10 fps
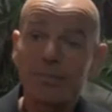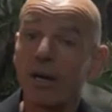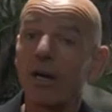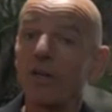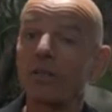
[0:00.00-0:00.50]

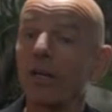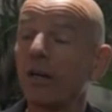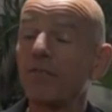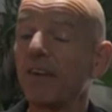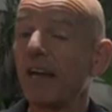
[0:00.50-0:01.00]

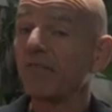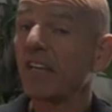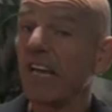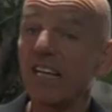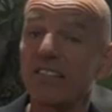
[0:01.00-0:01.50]
about
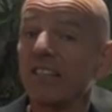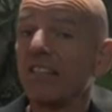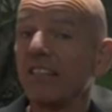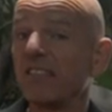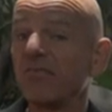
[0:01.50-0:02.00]
5Ks
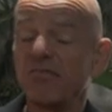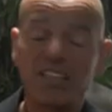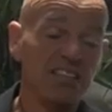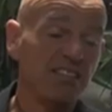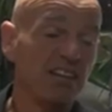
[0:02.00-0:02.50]
in
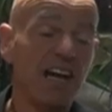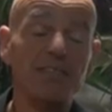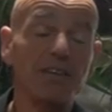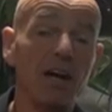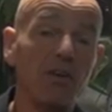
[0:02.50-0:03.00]

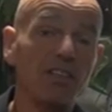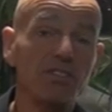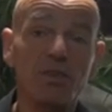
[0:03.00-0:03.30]
half an hour.